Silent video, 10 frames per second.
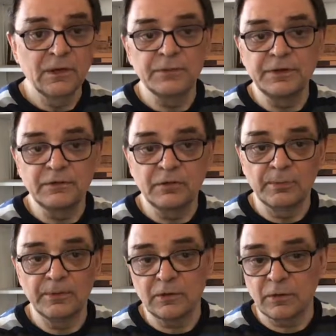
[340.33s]
We
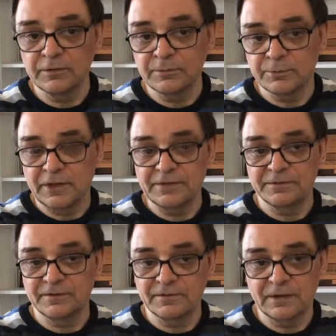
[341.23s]
determine all the
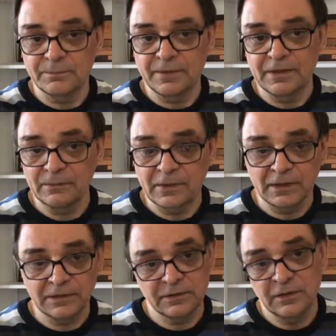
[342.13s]
prices that betting
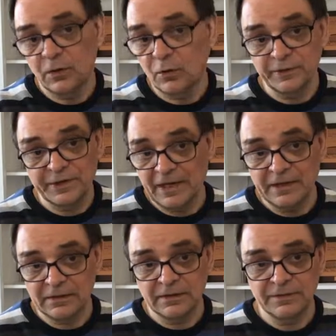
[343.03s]
market, or we
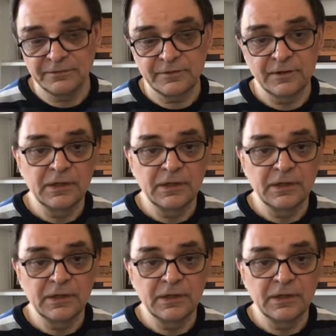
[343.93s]
can at least.